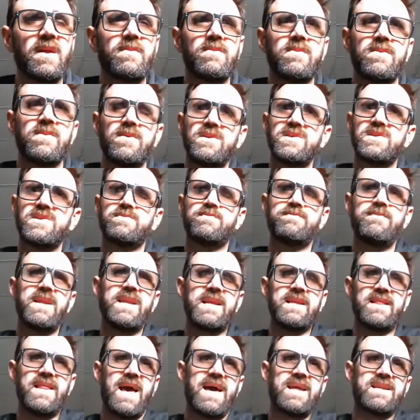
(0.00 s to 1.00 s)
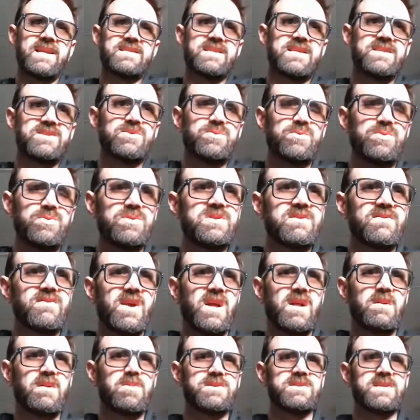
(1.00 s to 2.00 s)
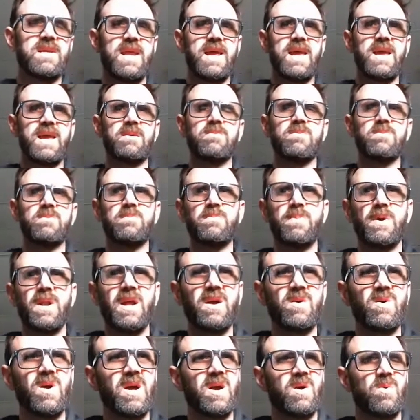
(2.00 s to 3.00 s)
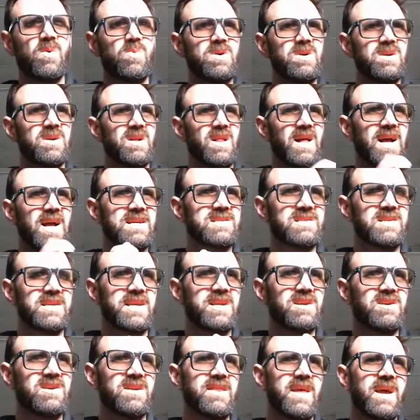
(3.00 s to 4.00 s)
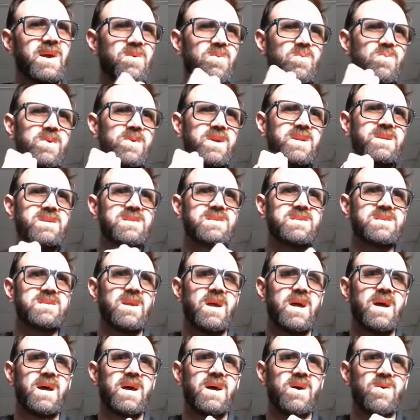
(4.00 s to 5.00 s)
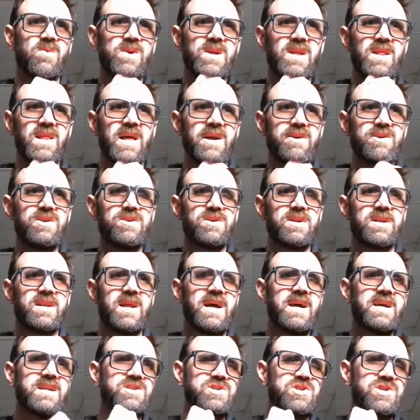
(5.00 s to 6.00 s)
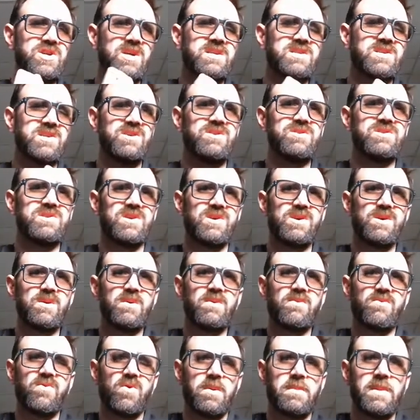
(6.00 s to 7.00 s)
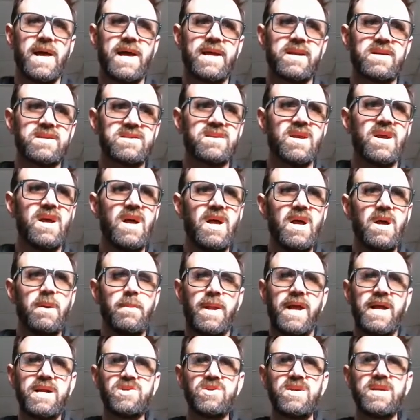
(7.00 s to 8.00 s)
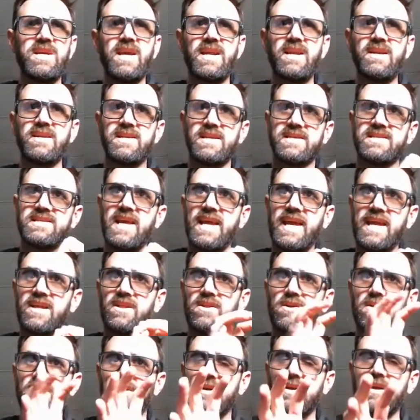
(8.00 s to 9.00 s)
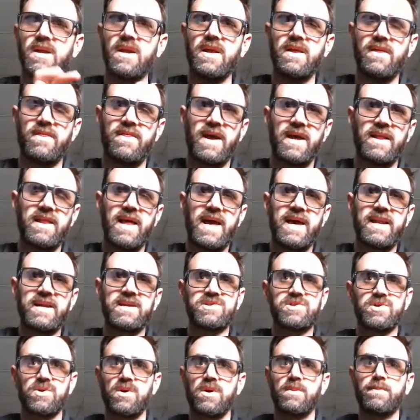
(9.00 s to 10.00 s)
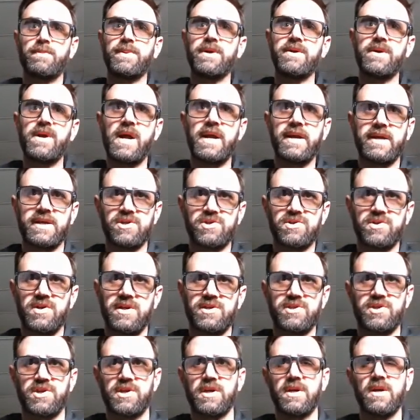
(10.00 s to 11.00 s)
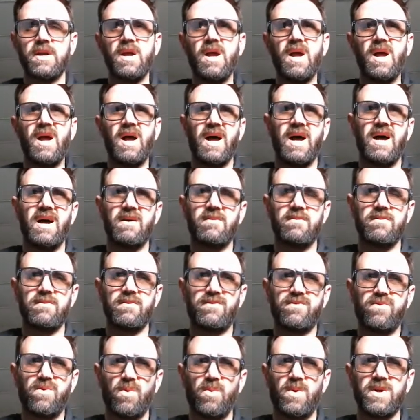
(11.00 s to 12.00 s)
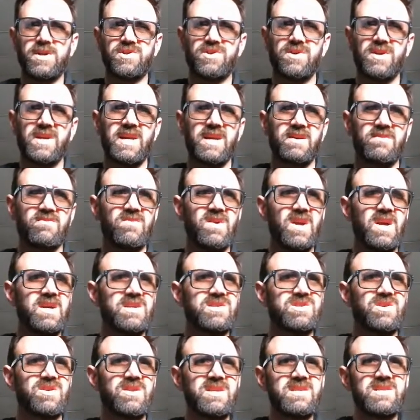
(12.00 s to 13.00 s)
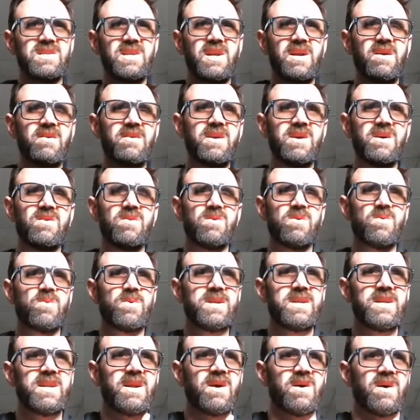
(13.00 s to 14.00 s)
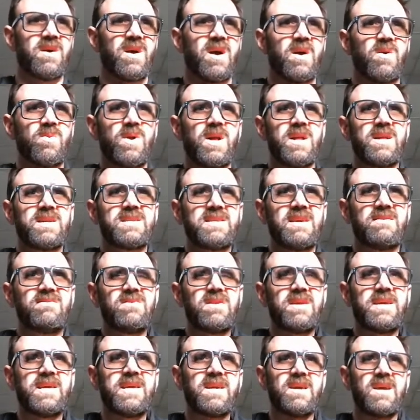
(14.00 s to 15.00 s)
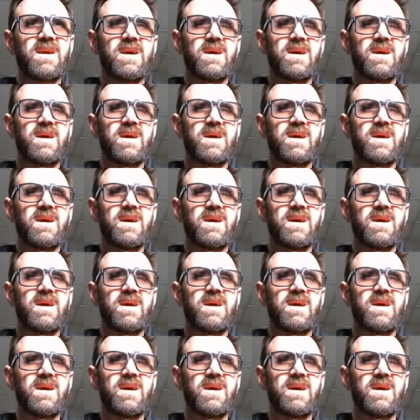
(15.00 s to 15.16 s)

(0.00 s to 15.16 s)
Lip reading: there's many latticing tools available today, but we're a class leader in that we allow you to not just use a uniform lattice, but actually kind of to tailor that lattice or a periodic structure for what you need. So in this scenario, we did a relatively